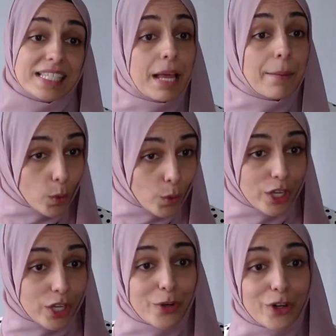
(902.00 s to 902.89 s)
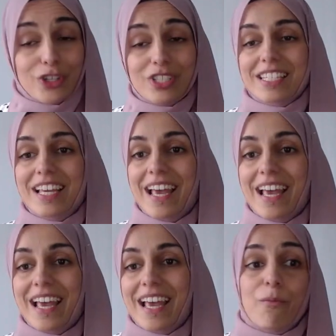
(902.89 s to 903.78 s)
Islamic audiobooks,
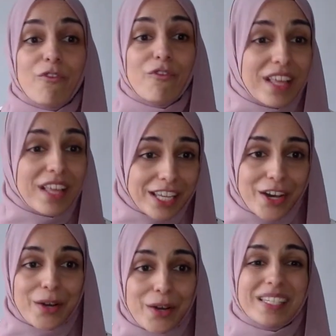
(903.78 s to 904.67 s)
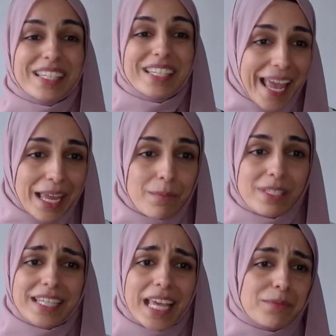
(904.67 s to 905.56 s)
videos,
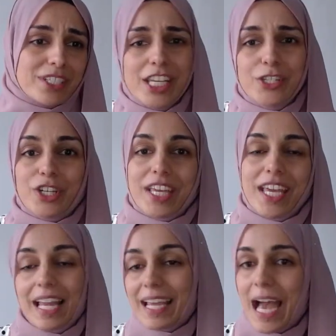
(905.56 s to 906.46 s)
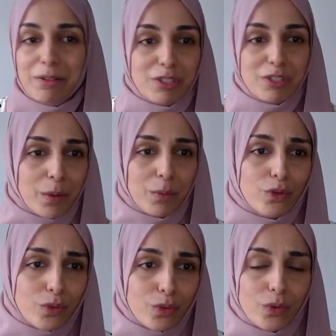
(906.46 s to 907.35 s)
games that teach your kids like how to make
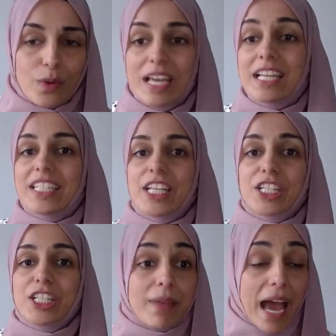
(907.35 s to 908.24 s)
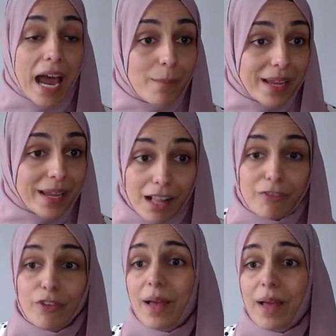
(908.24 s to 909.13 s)
wudu, teaches them the Arabic
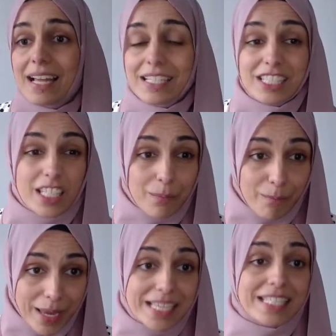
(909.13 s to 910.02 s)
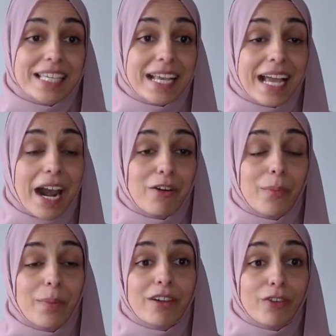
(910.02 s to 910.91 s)
alphabet and some basic
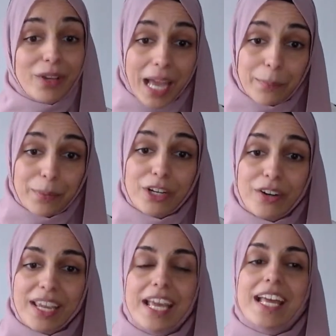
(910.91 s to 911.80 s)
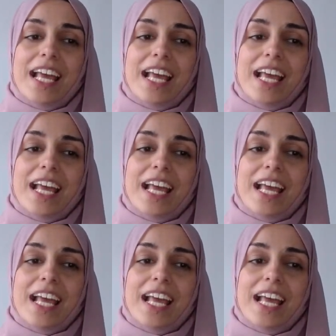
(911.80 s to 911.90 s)
Arabic vocabulary.